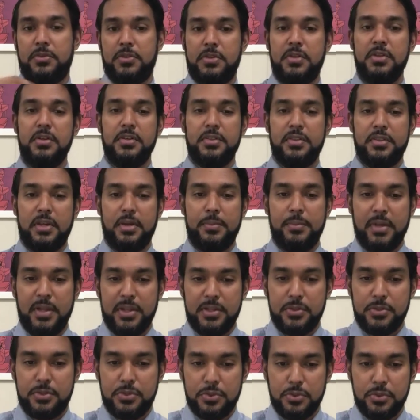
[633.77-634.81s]
turn them
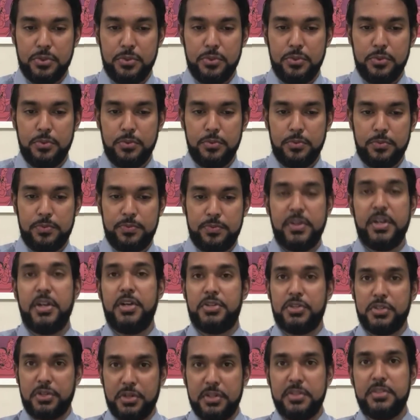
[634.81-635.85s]
into
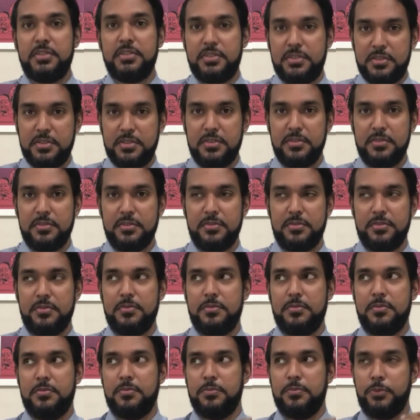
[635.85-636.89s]
finished goods
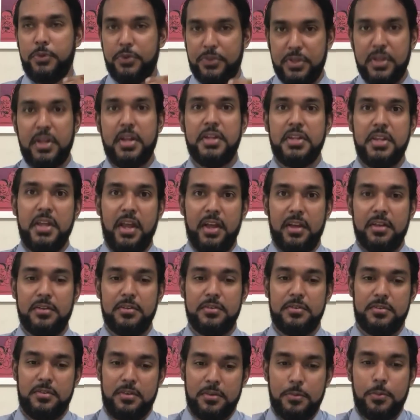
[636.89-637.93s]
within a year,
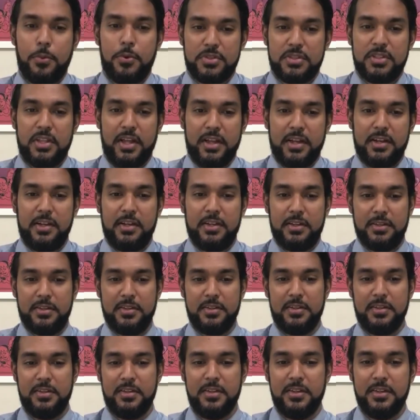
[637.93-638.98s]
most likely.
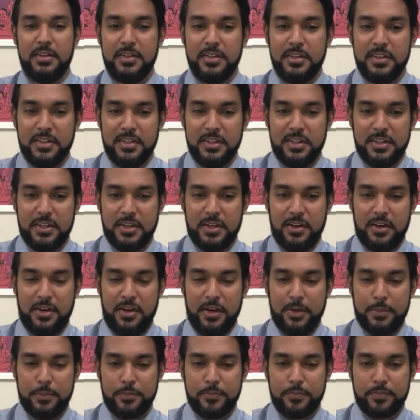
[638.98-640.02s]
All
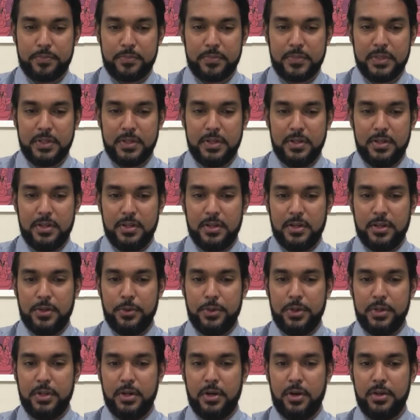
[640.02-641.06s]
right.
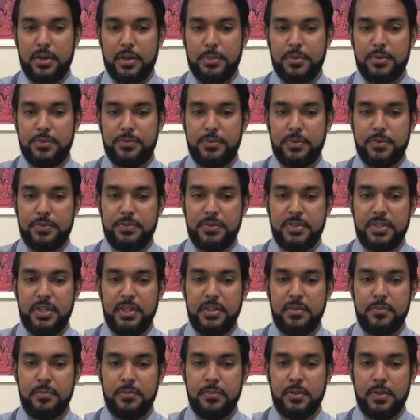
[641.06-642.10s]
Going down, number
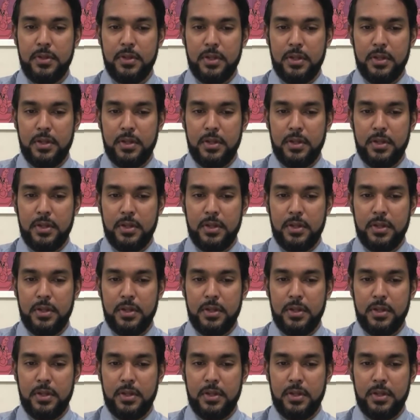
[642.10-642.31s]
15,